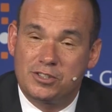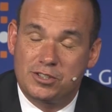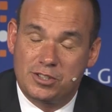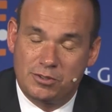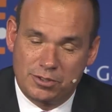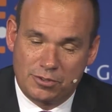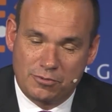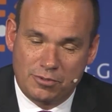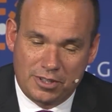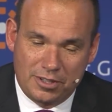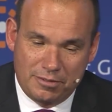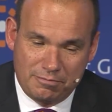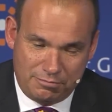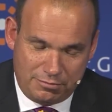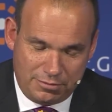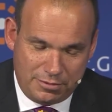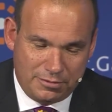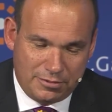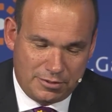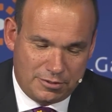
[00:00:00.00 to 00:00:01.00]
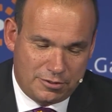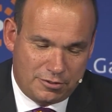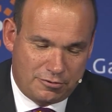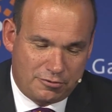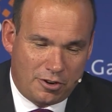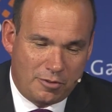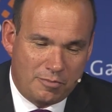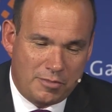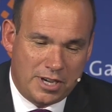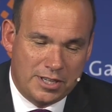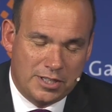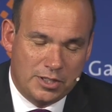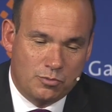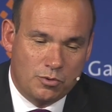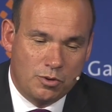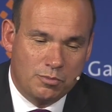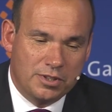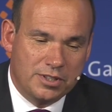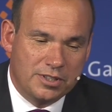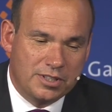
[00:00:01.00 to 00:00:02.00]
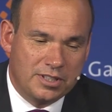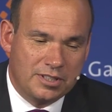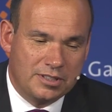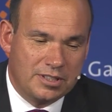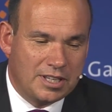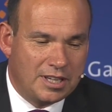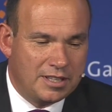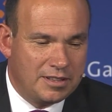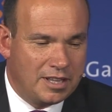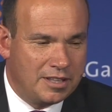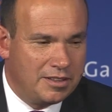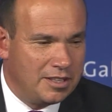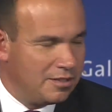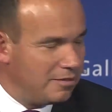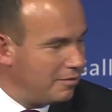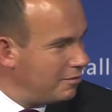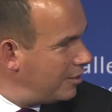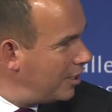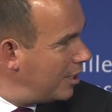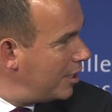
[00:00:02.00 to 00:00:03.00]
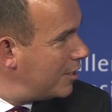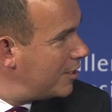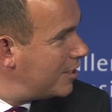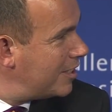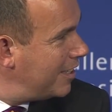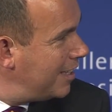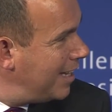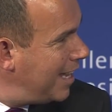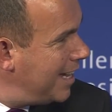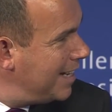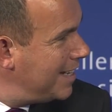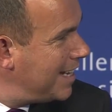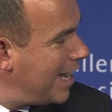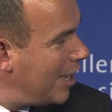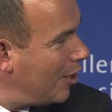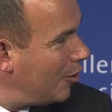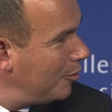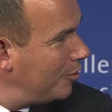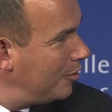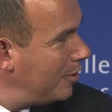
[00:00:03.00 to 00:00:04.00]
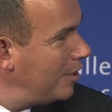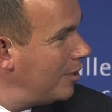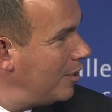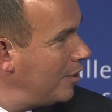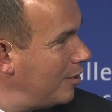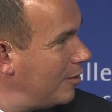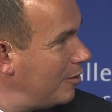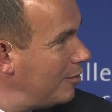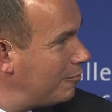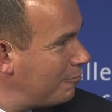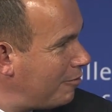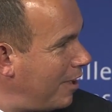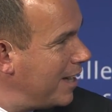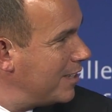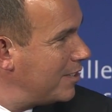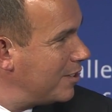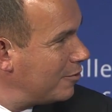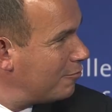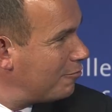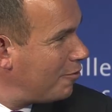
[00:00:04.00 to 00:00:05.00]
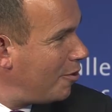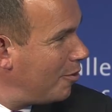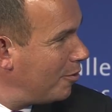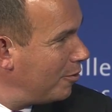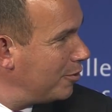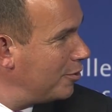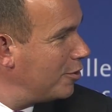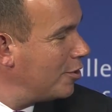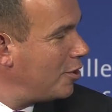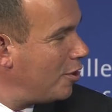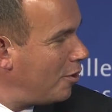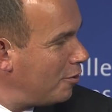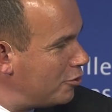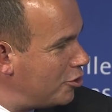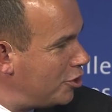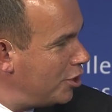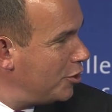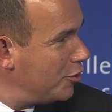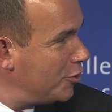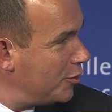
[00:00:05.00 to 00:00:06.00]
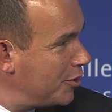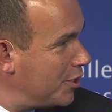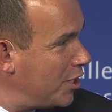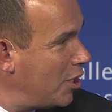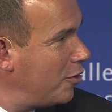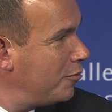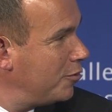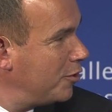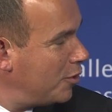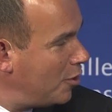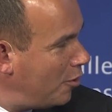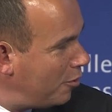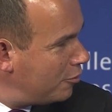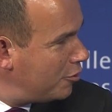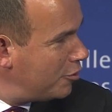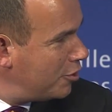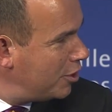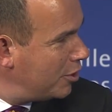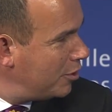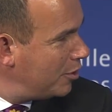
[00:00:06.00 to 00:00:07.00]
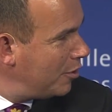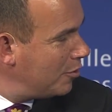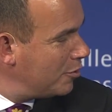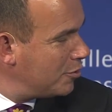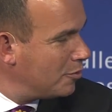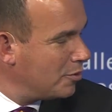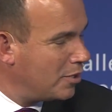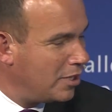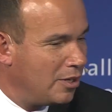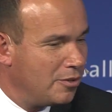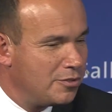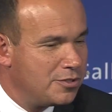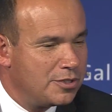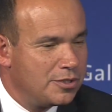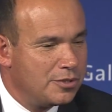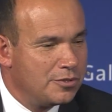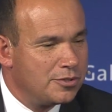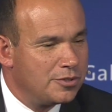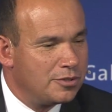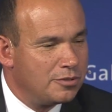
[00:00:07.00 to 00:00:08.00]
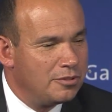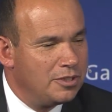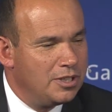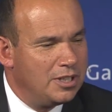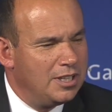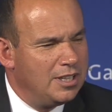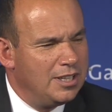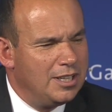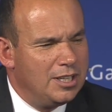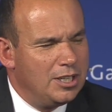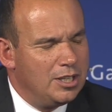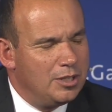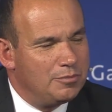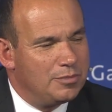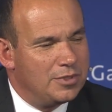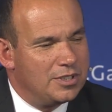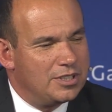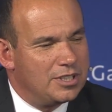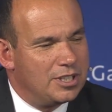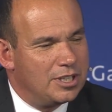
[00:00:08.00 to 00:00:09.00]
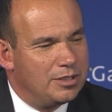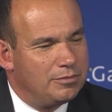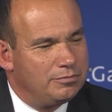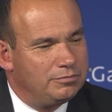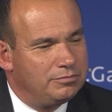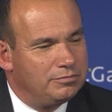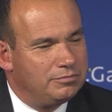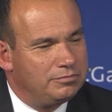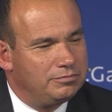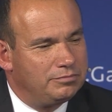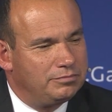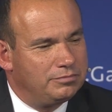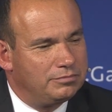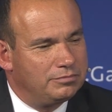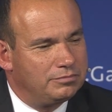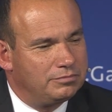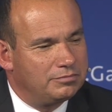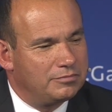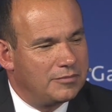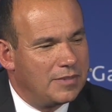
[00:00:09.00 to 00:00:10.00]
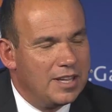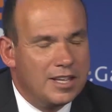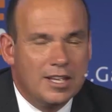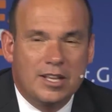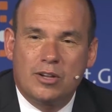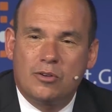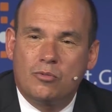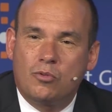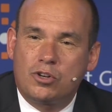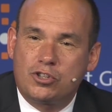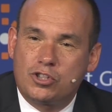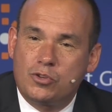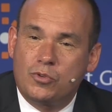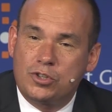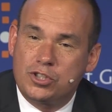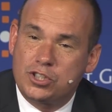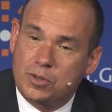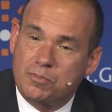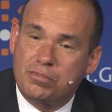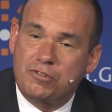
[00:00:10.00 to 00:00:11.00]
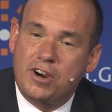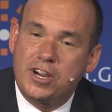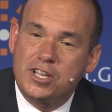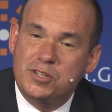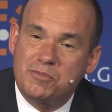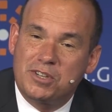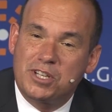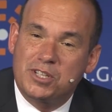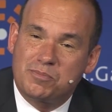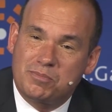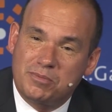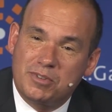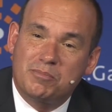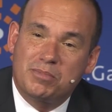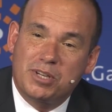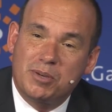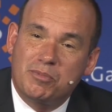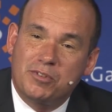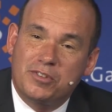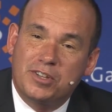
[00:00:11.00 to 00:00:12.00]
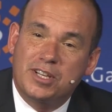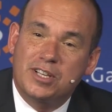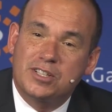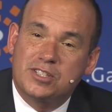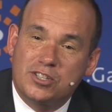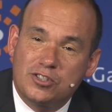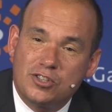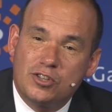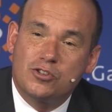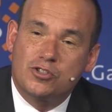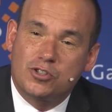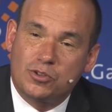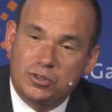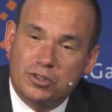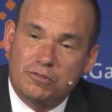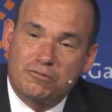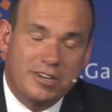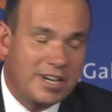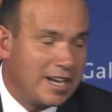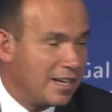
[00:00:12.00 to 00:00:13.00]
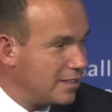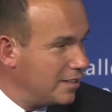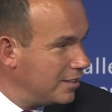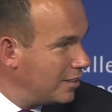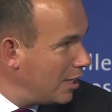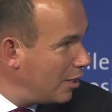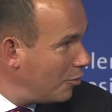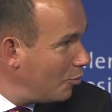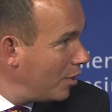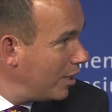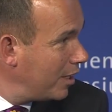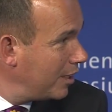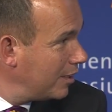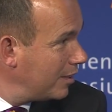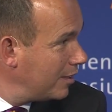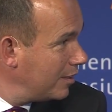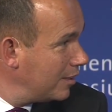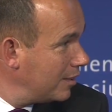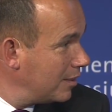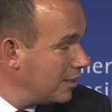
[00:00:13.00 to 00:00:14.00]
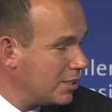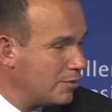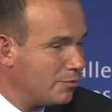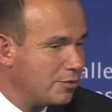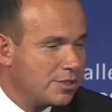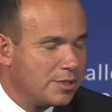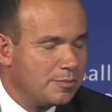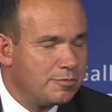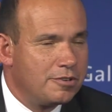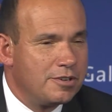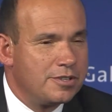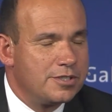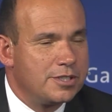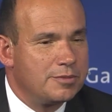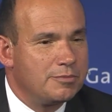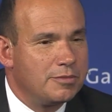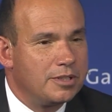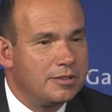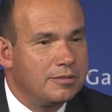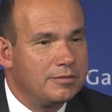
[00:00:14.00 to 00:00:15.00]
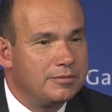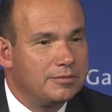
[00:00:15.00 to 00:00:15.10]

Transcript: She was quite a strong-minded woman. And I think things lay down right and wrong. You can't cheat yourself. You can't cheat those who are close to you. So, but what surprised me is that people think it's unusual to react in that way. That's what surprises me.